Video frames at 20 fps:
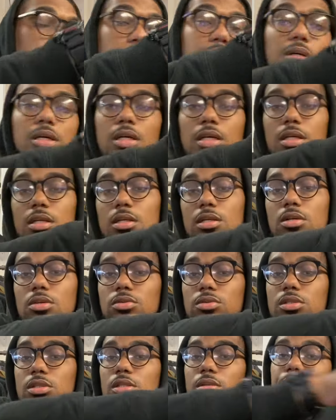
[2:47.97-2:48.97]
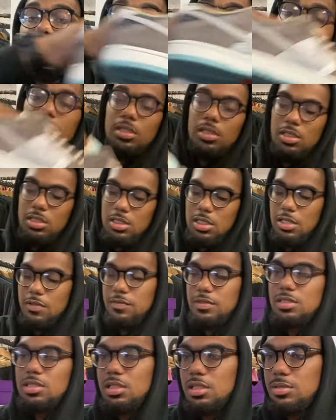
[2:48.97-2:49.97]
But go to the big money
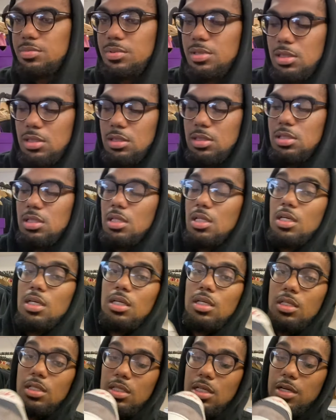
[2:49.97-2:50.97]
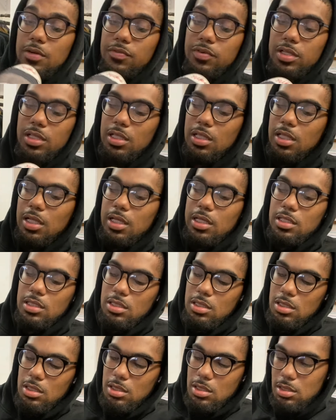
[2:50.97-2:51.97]
savings SBs. I really like
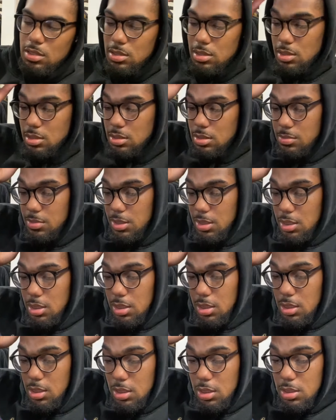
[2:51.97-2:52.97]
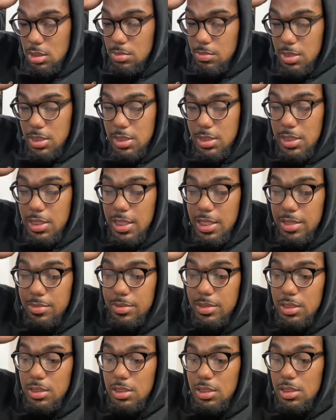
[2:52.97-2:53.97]
these. I didn't get these in my size, but
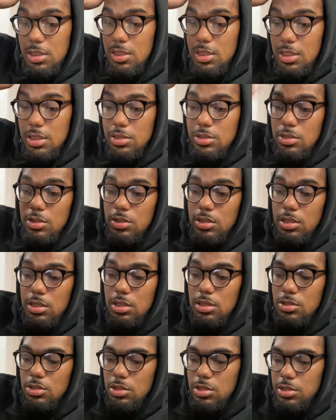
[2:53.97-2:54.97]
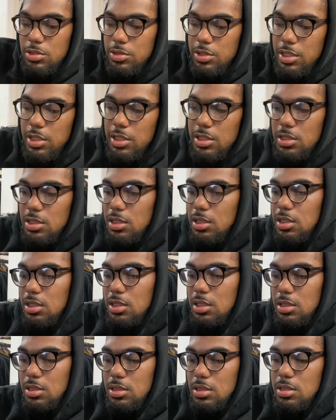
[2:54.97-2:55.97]
the details on these are crazy. It
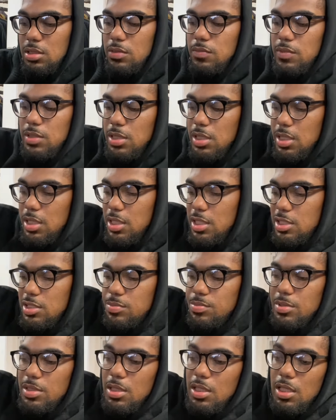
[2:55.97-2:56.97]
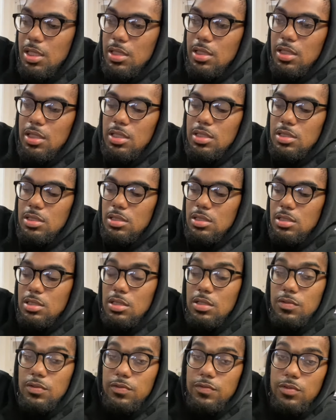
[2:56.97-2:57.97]
doesn't come with like SB lock laces. It
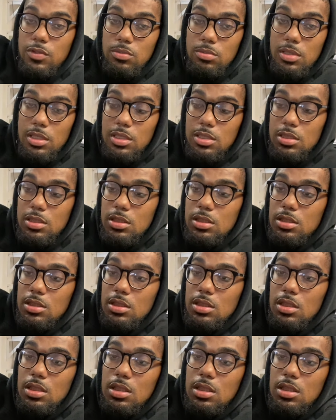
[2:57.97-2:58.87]
comes with rope laces.